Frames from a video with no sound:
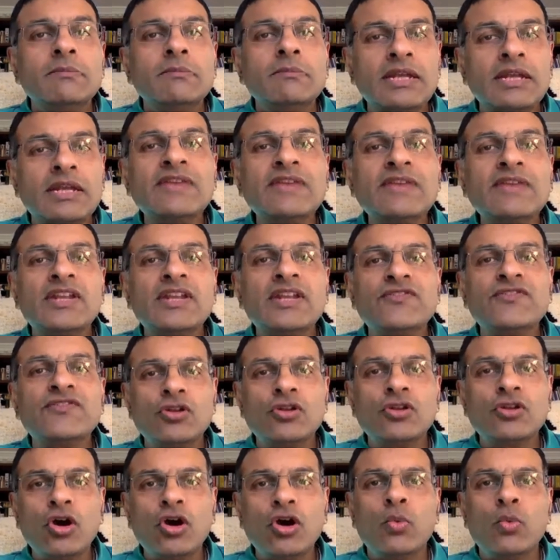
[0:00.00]
But even if
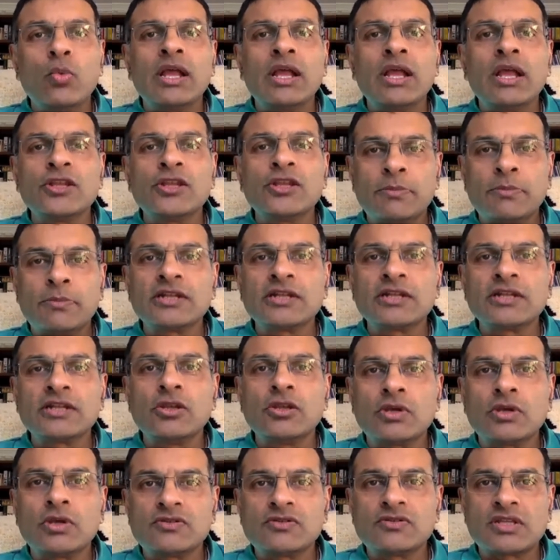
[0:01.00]
you're not well and your blood
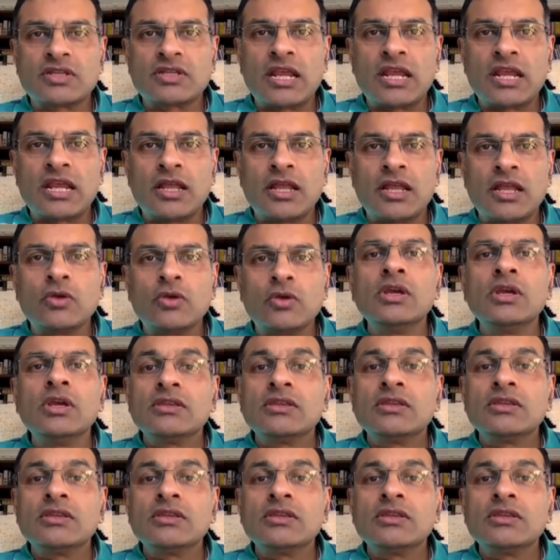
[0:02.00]
glucose stay low,